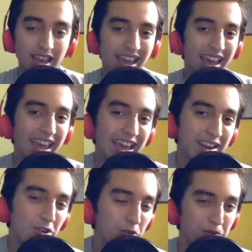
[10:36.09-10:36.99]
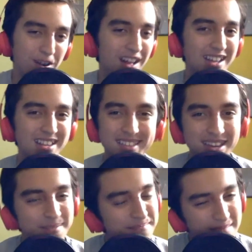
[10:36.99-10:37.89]
And overall, I just
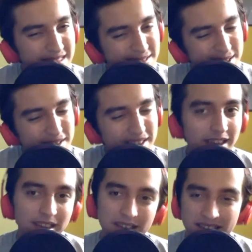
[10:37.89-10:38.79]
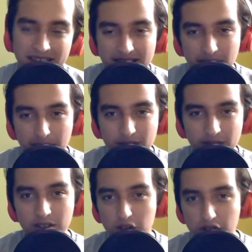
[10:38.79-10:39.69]
thought, it's okay. You can get a couple of
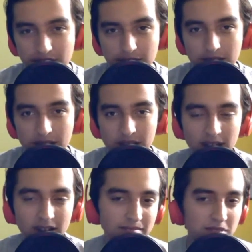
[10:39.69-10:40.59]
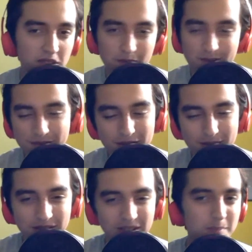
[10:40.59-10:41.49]
good chuckles in there, good
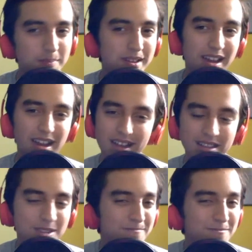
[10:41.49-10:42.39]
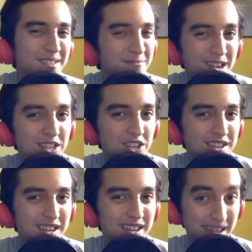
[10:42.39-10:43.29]
performances, but I just wouldn't watch
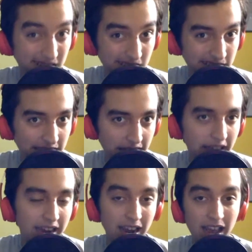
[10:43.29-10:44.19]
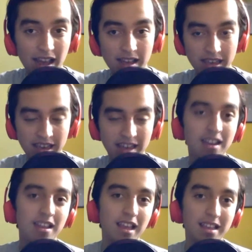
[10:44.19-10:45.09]
it again. And
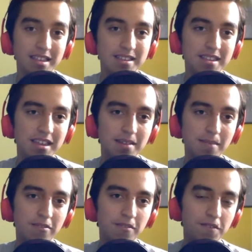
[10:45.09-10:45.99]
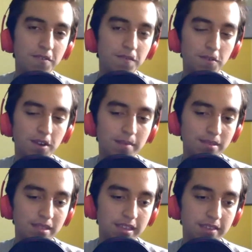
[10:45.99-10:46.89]
again, as I said in my review for, I
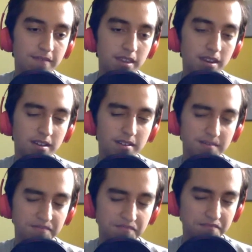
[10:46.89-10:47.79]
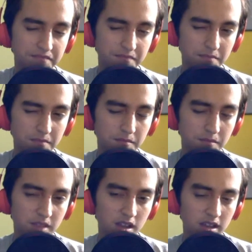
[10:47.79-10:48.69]
believe, in
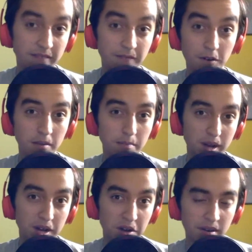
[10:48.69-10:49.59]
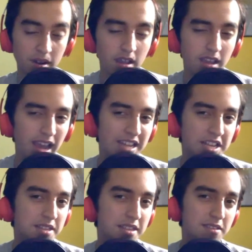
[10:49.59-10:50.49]
for Capone, I
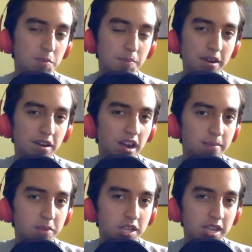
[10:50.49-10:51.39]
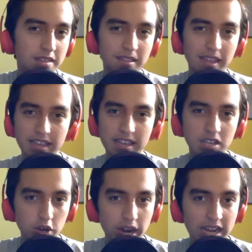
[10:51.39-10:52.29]
just think there's better options out there, like
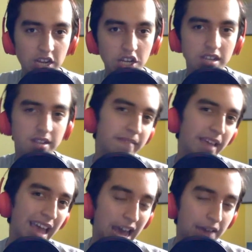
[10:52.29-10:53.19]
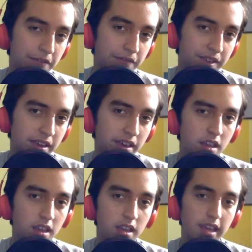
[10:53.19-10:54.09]
Extraction, The Half of It,
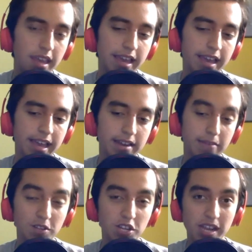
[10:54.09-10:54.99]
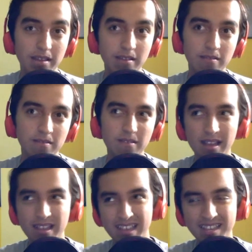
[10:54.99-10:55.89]
and which I
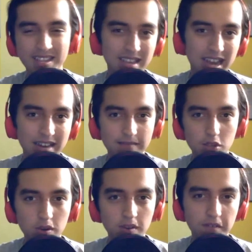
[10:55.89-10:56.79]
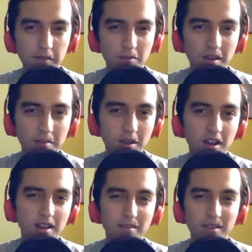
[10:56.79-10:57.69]
guess it's kind of sort of a
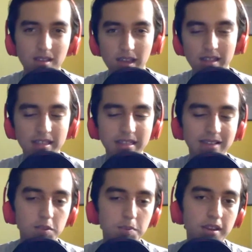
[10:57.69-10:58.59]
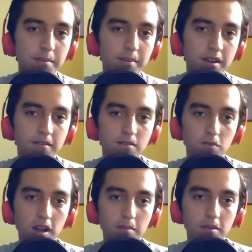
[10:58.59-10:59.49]
rom-com. I think that one's probably a better
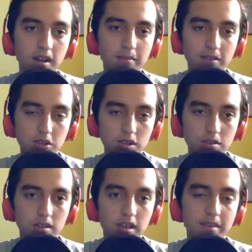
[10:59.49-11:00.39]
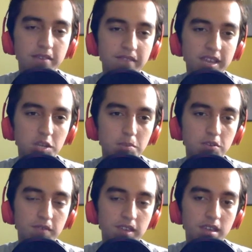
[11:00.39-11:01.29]
rom-com, also coming-of-age
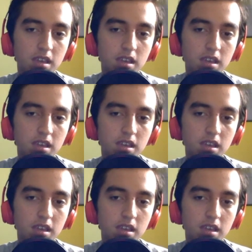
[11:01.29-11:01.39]
movie.